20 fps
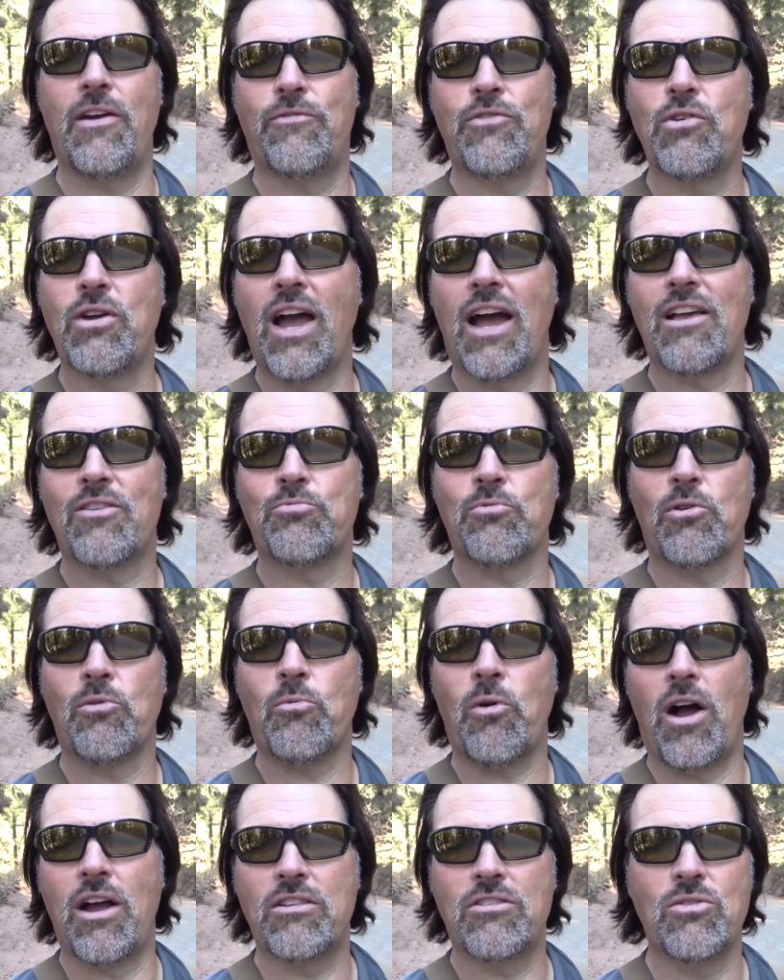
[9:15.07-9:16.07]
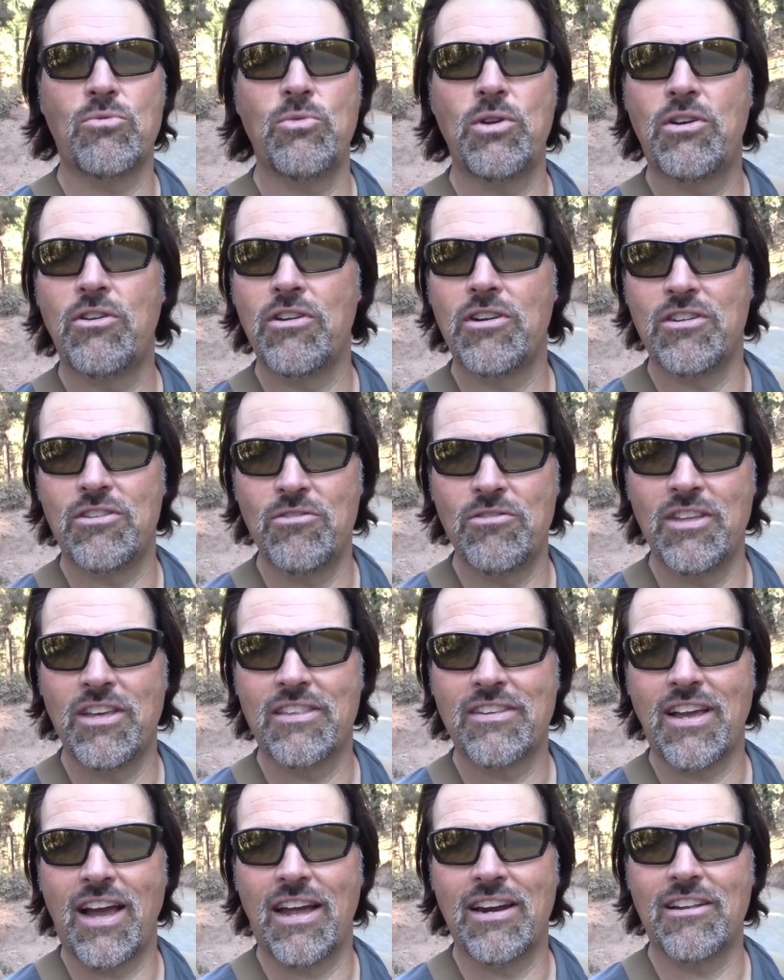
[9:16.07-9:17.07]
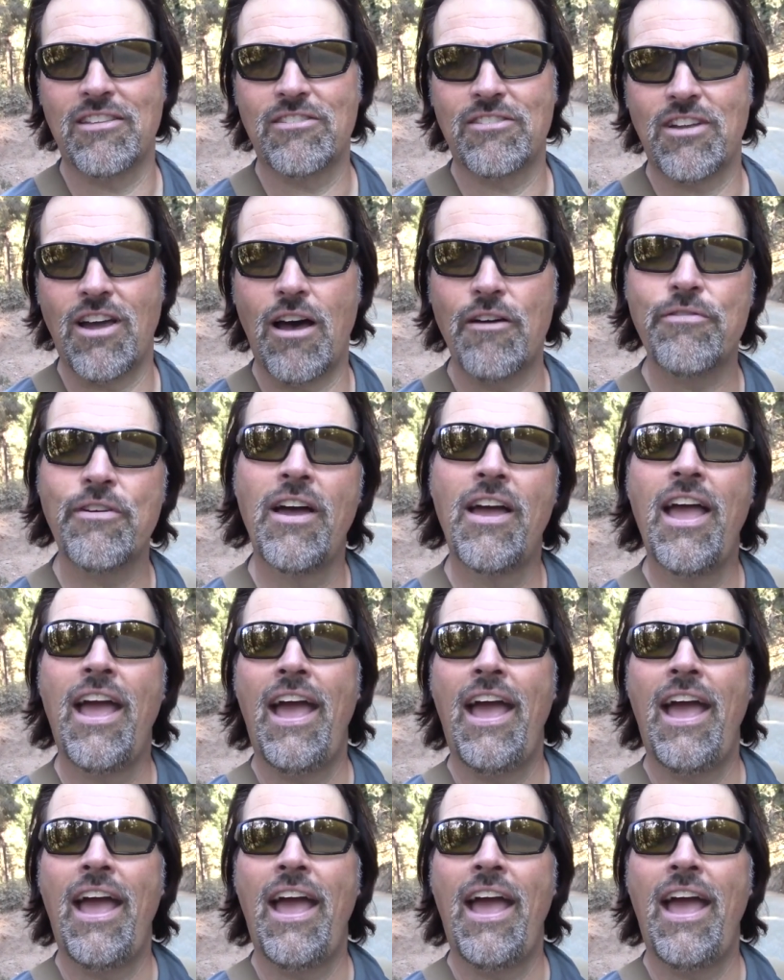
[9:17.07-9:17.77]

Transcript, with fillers: if you guys weren't watching, we couldn't do this kind of stuff.